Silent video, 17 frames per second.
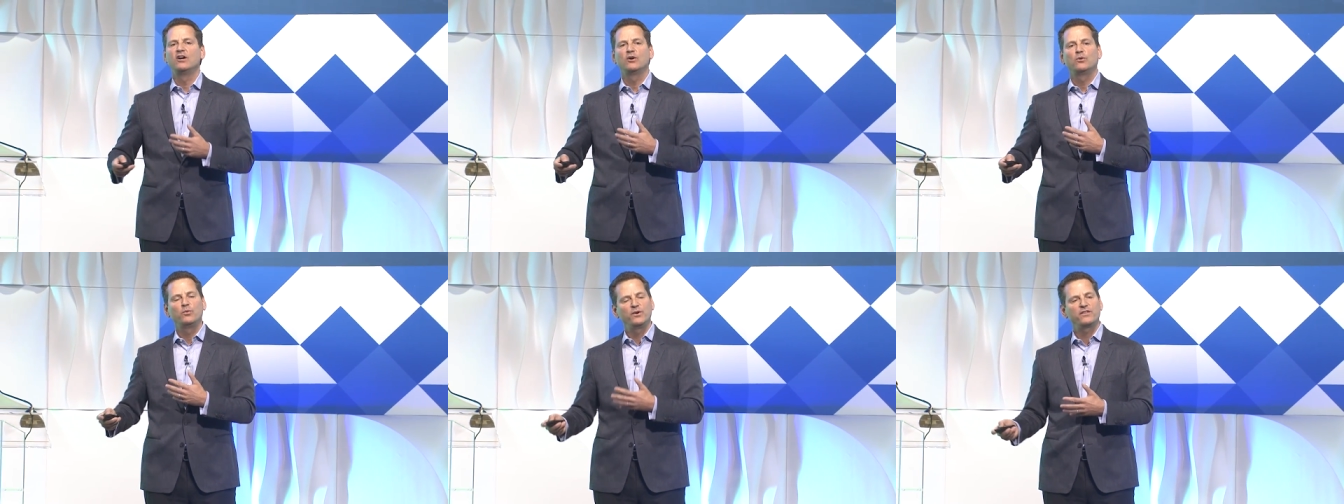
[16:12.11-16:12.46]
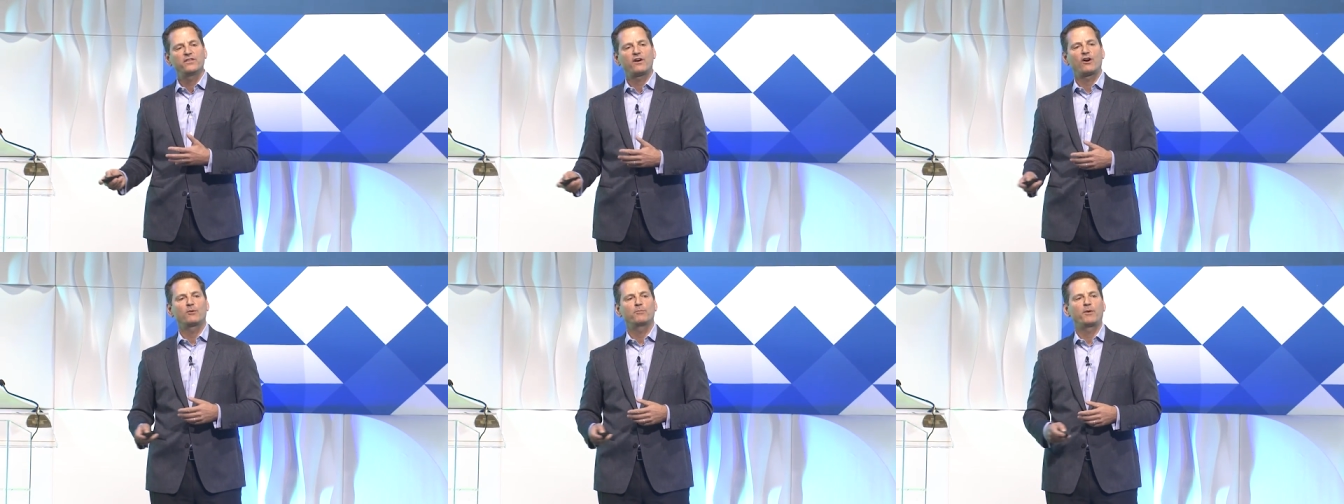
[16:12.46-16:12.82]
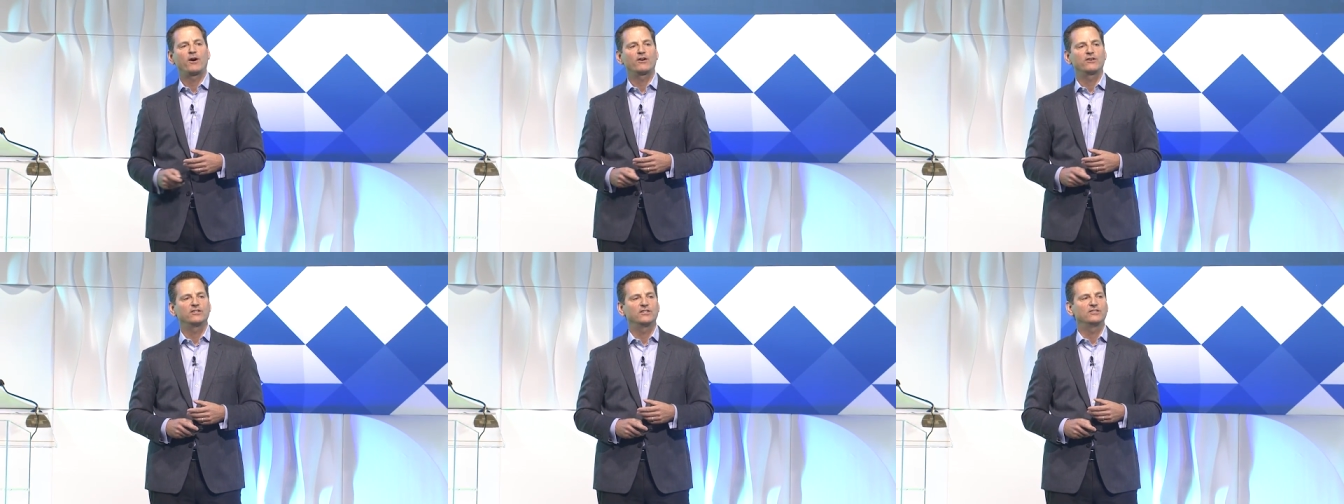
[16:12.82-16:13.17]
with our
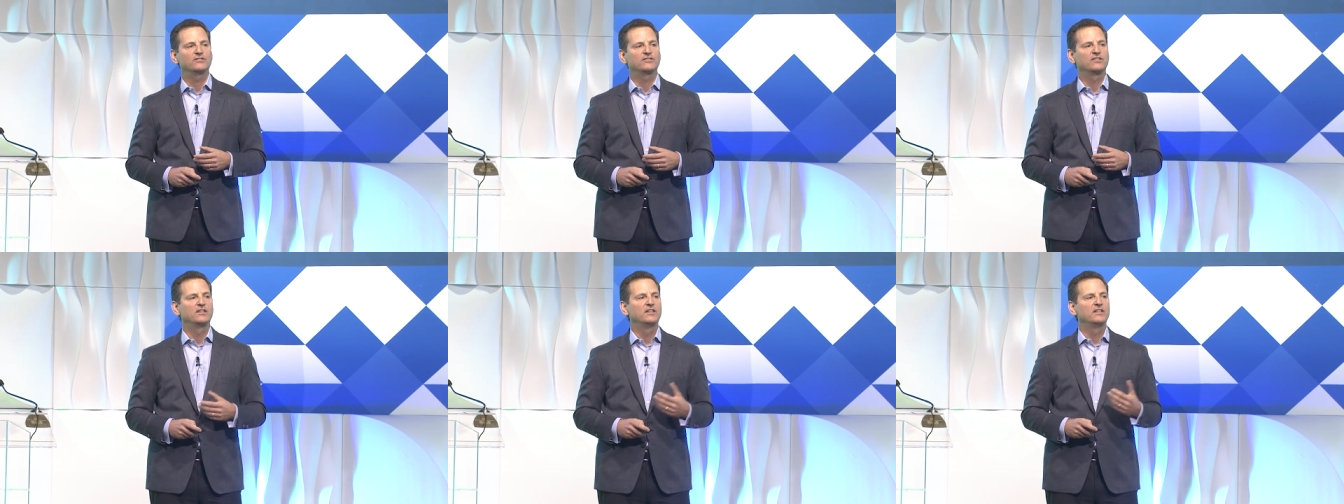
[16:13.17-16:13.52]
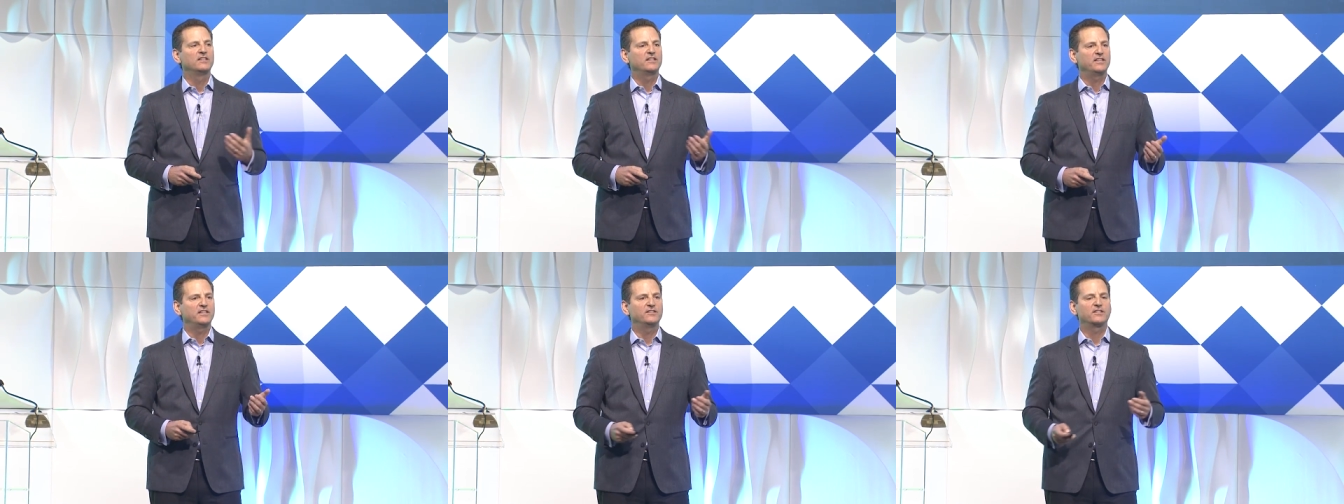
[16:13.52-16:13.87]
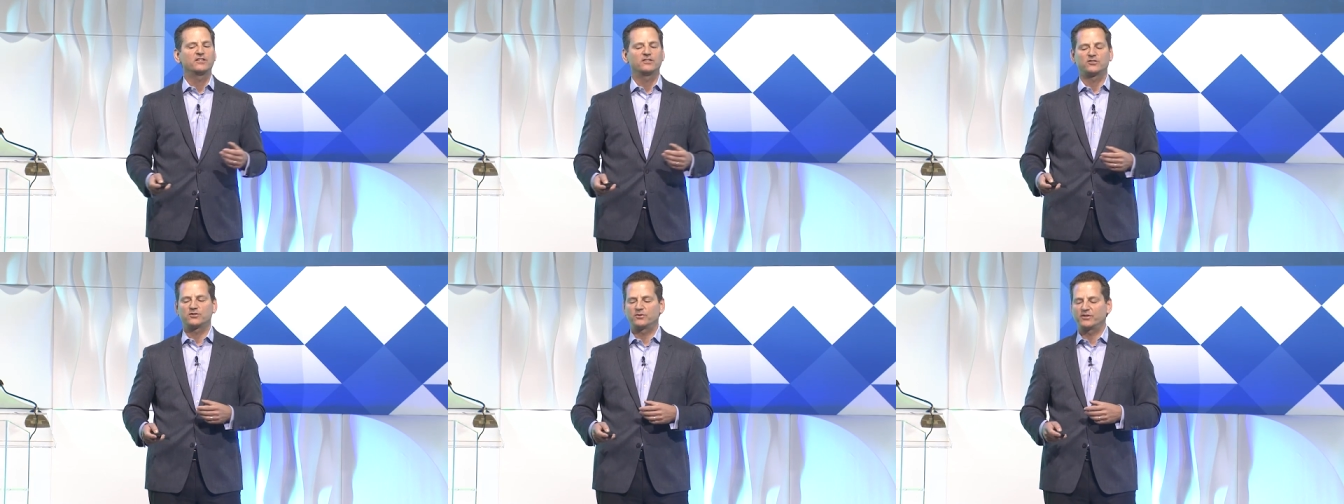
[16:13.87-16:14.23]
partners in the
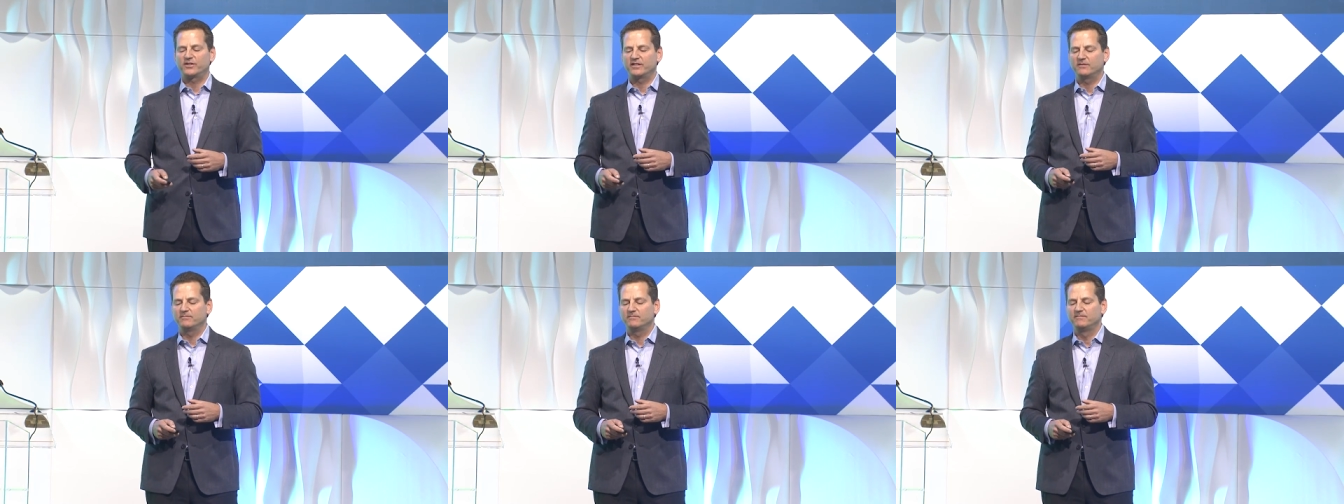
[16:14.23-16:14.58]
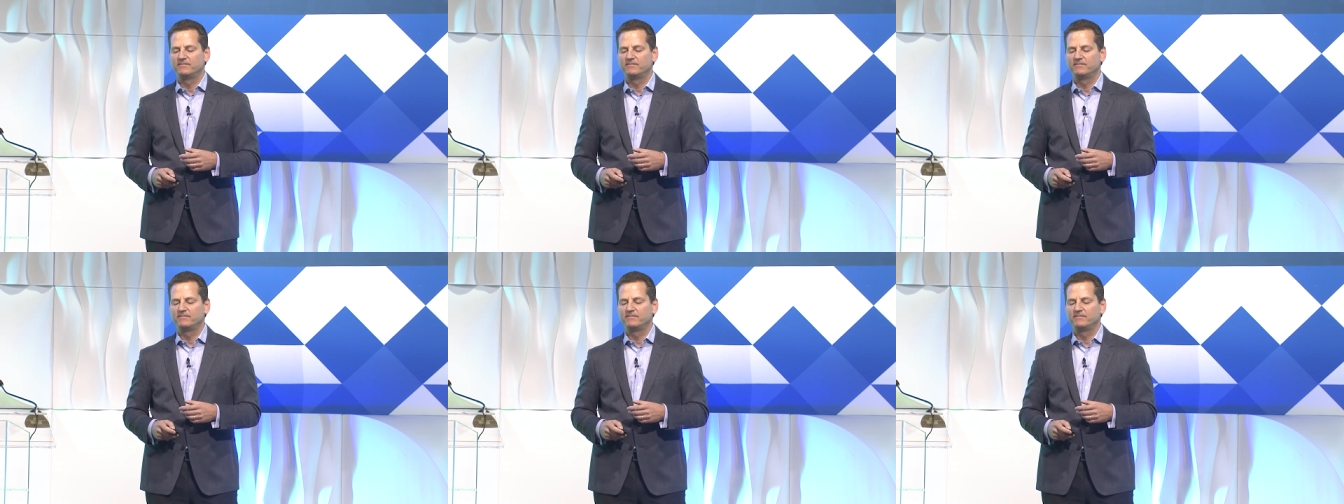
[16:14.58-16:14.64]
consortium.